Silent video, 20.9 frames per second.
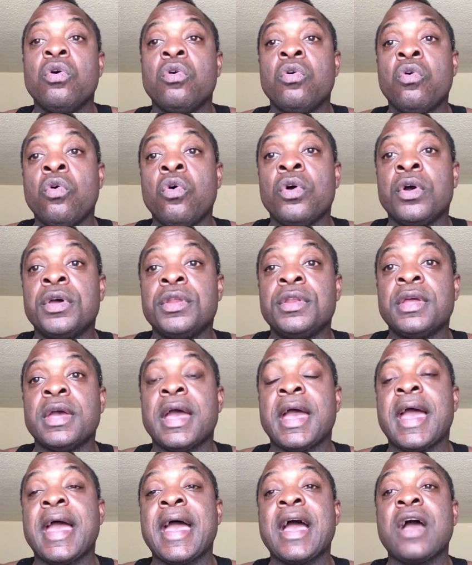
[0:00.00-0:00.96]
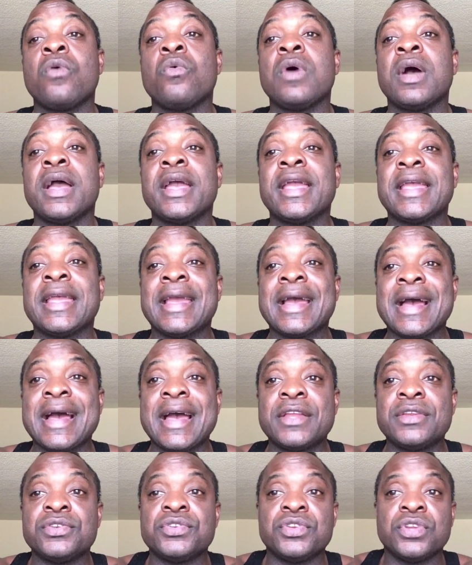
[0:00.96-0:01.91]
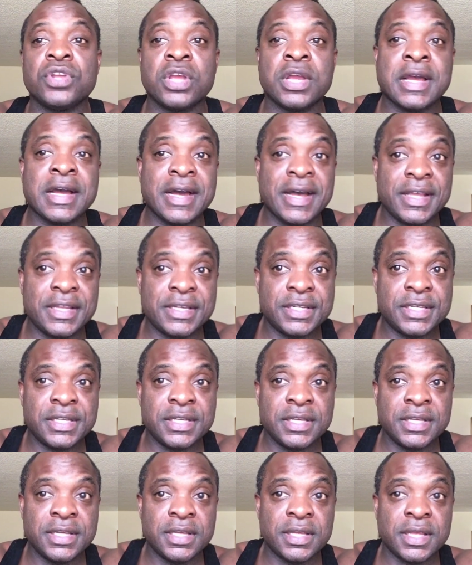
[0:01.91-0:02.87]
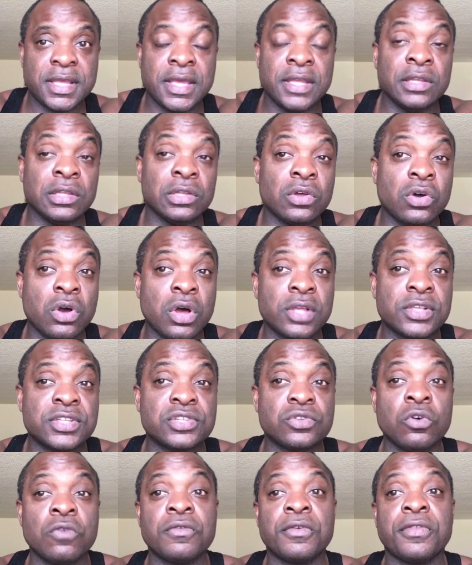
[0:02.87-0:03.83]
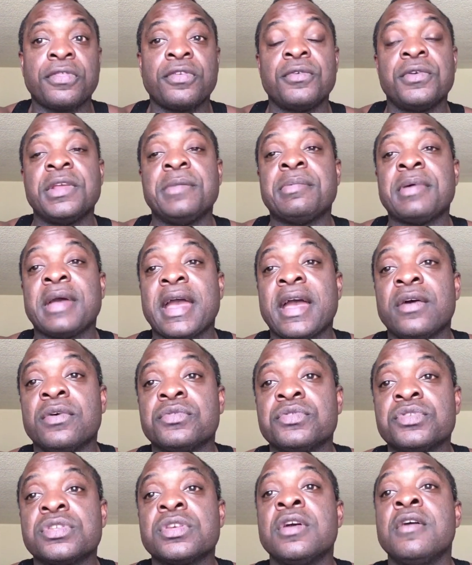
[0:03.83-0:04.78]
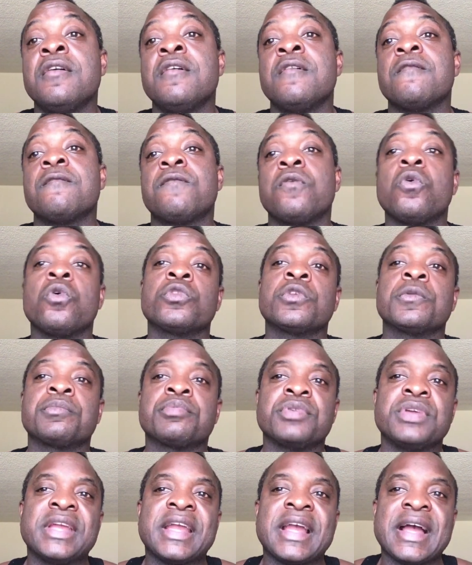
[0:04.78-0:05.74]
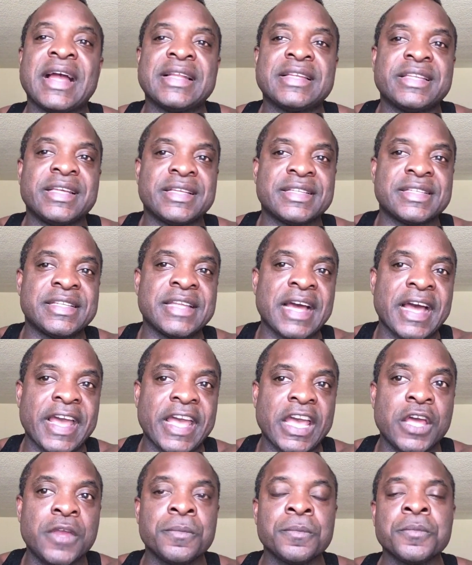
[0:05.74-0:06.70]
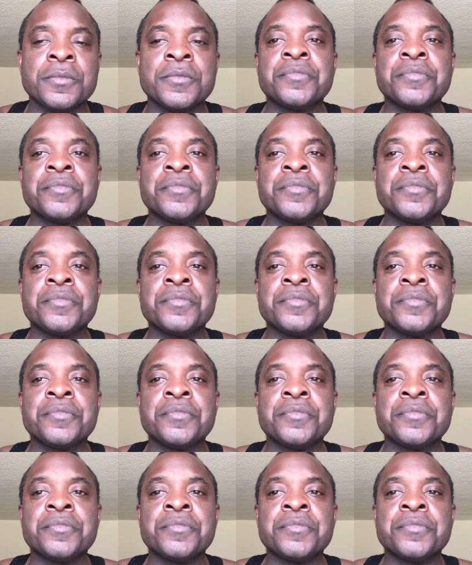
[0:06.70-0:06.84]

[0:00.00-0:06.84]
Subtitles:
on how I got cut and lost over 30 pounds for the pre-contest diet.